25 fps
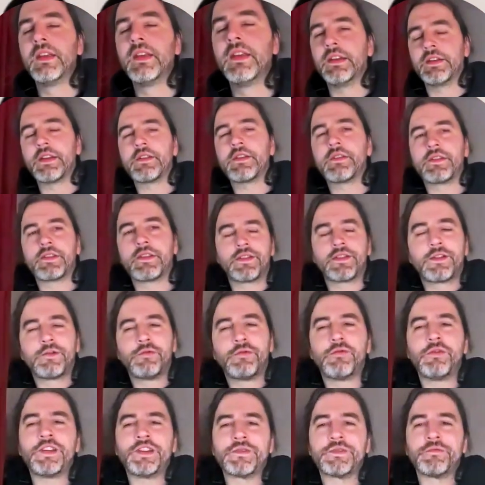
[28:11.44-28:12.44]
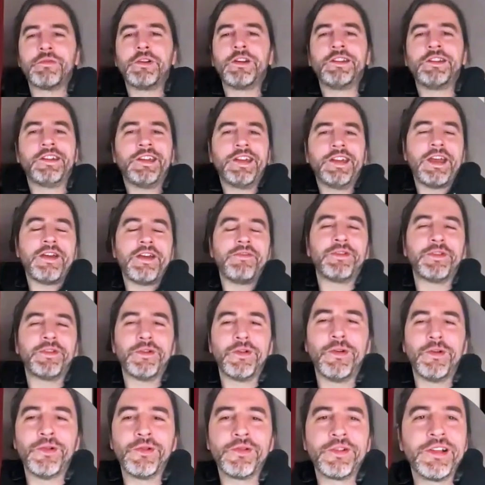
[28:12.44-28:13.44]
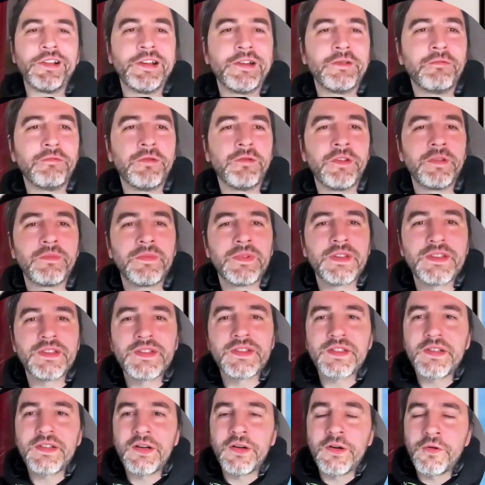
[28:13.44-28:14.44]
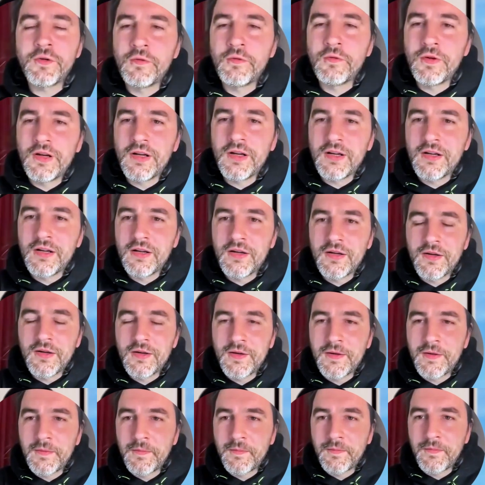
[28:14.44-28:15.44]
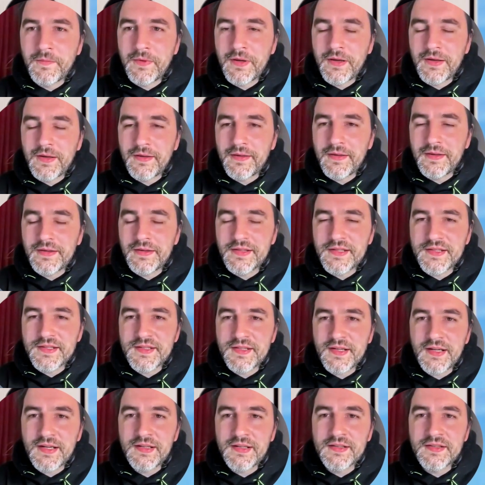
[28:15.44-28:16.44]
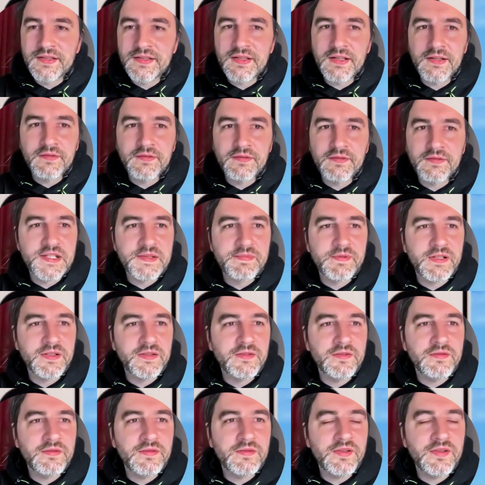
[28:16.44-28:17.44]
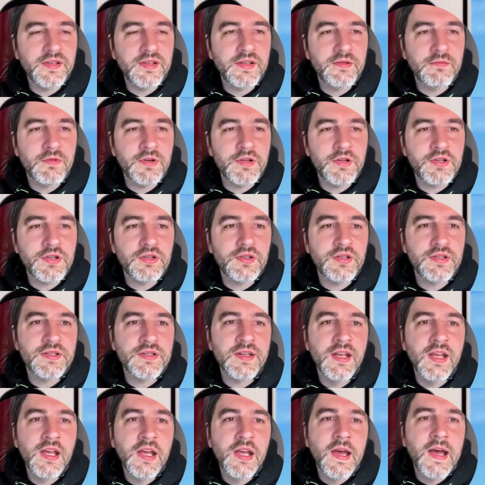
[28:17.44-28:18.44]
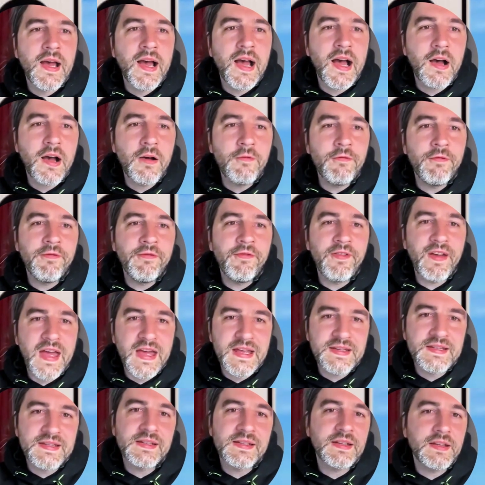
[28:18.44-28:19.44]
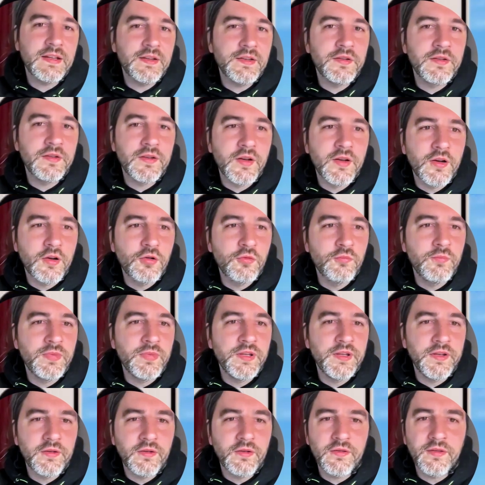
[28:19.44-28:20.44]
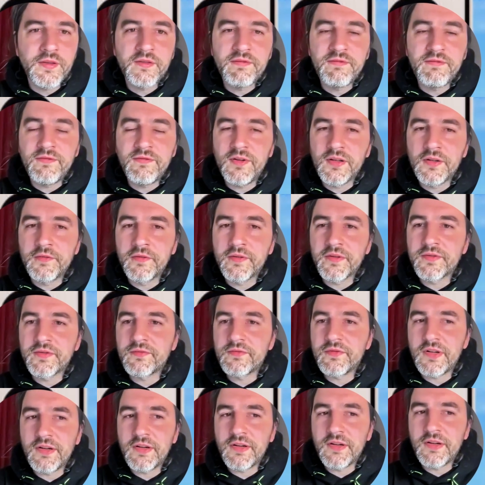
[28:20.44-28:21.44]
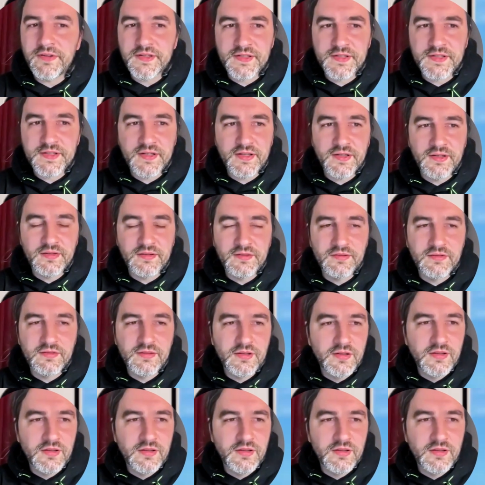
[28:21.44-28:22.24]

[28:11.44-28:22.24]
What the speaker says: Another quiz while I have you online with me. So I think the sign is self-explanatory. The question is, how fast can you go beyond the following traffic sign?